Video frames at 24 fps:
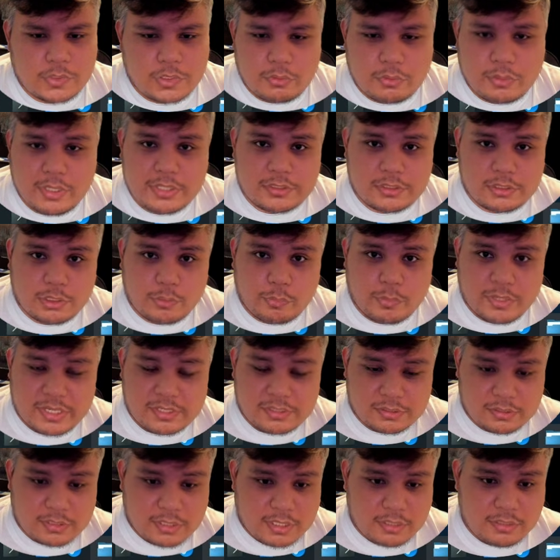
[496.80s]
All right, so when
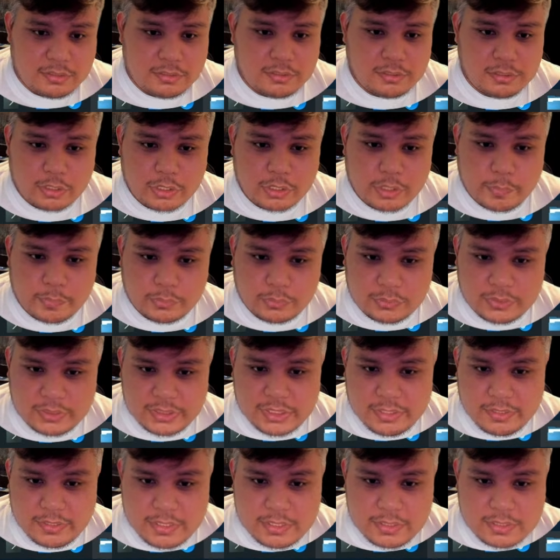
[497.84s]
it's done, you're going to
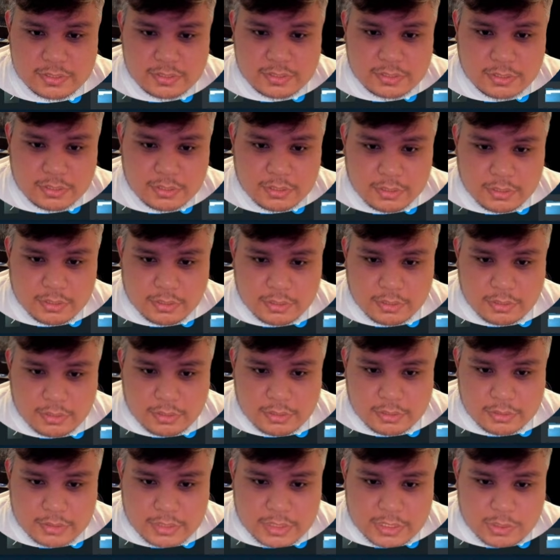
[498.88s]
see this.
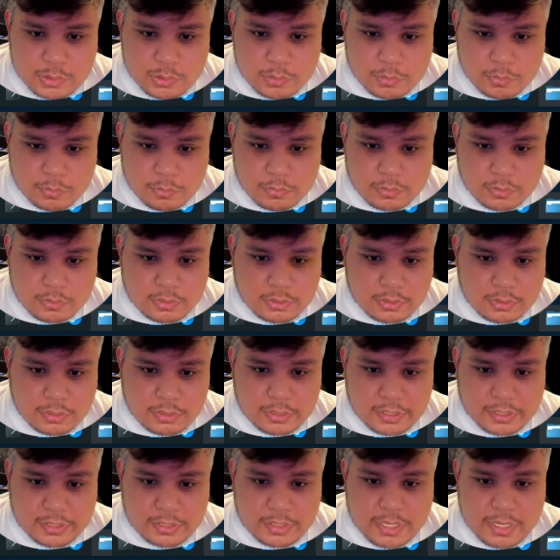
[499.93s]
Just
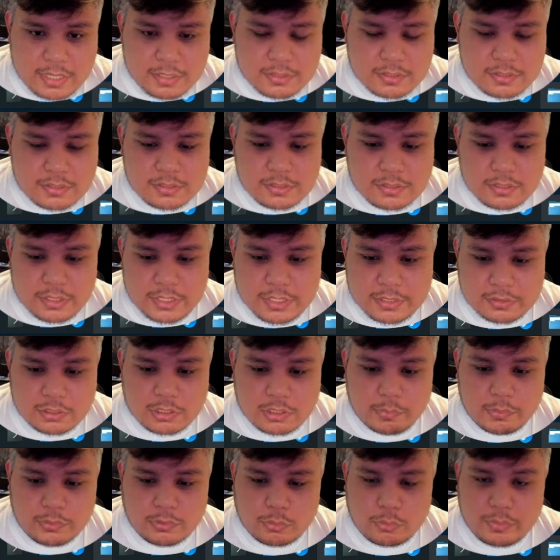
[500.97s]
click yes, and it's
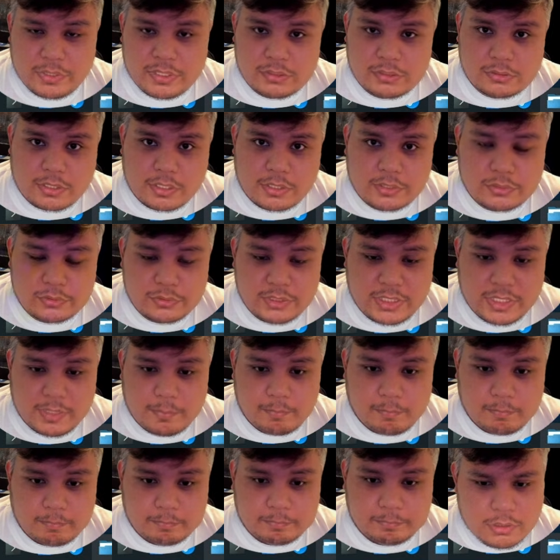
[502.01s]
going to restart
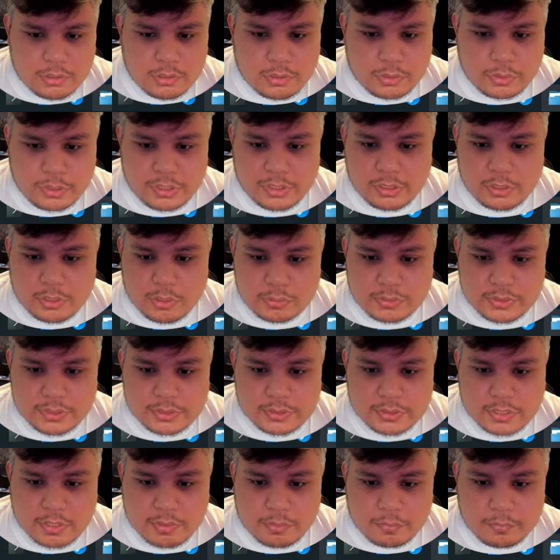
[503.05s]
Steam. You can close
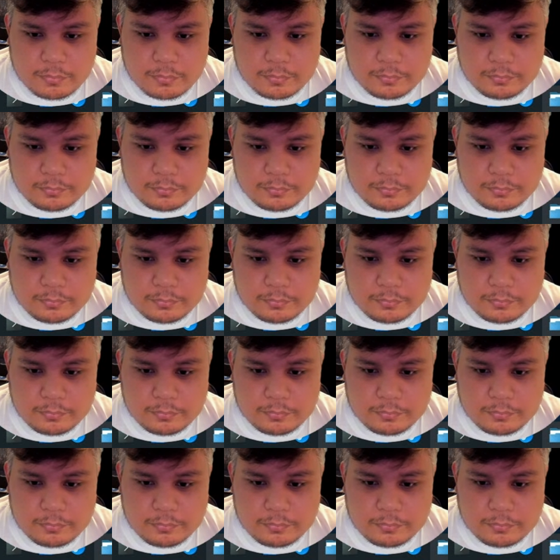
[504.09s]
this now.